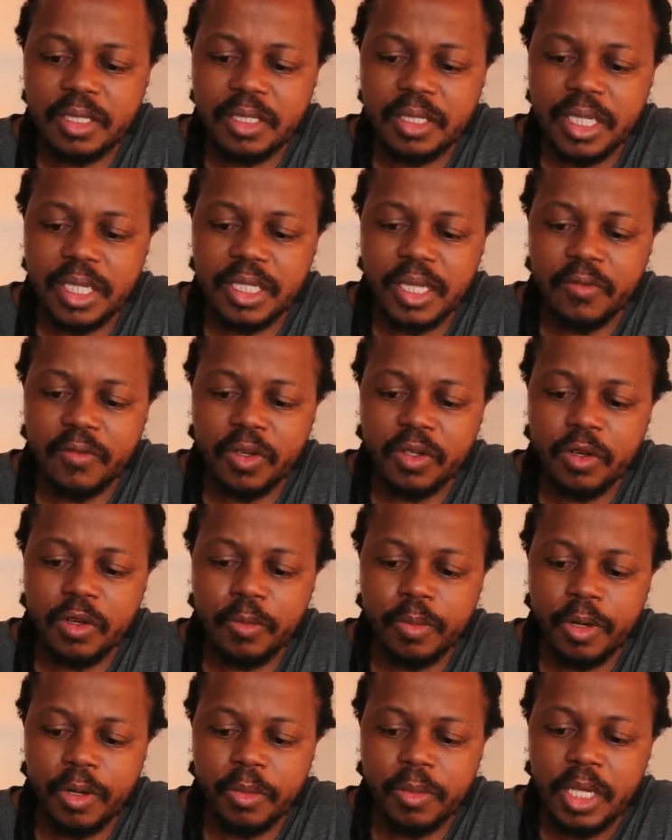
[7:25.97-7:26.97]
He says, I've got no
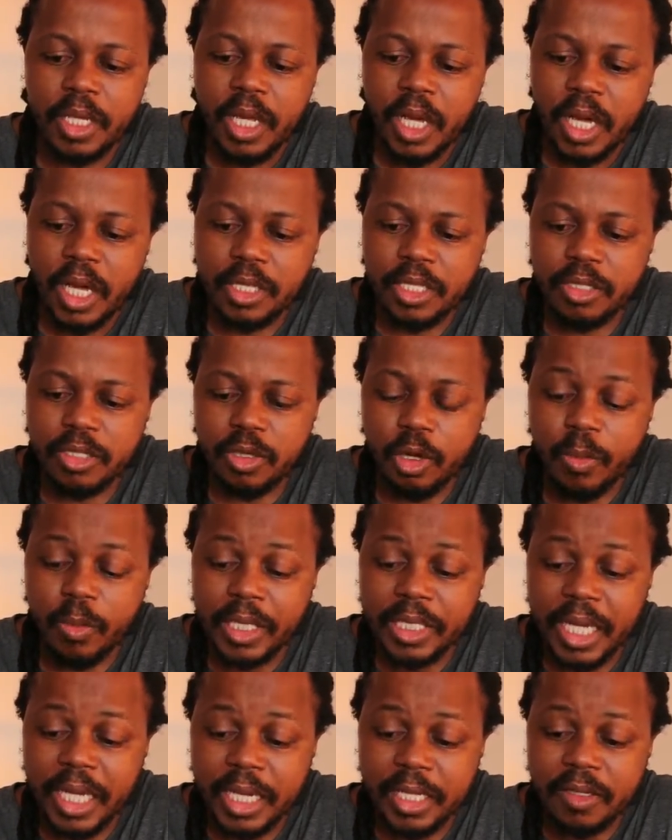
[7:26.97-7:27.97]
problem. These old
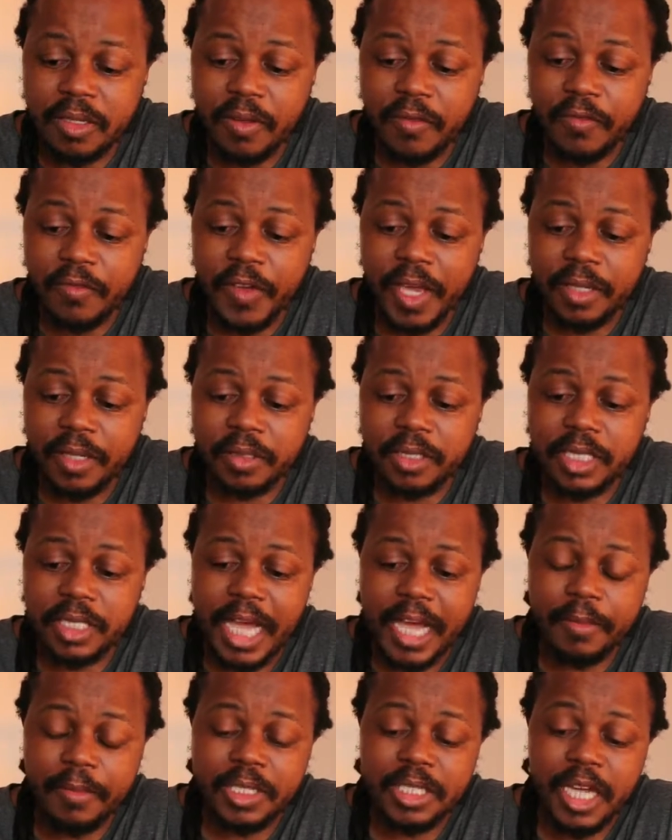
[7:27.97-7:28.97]
mandalas have failed
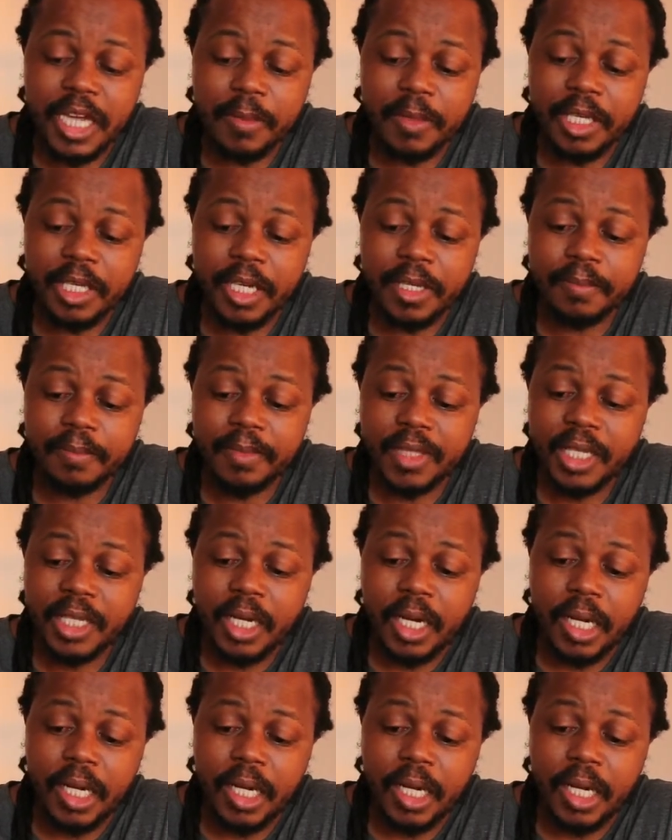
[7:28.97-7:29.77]
time and time again.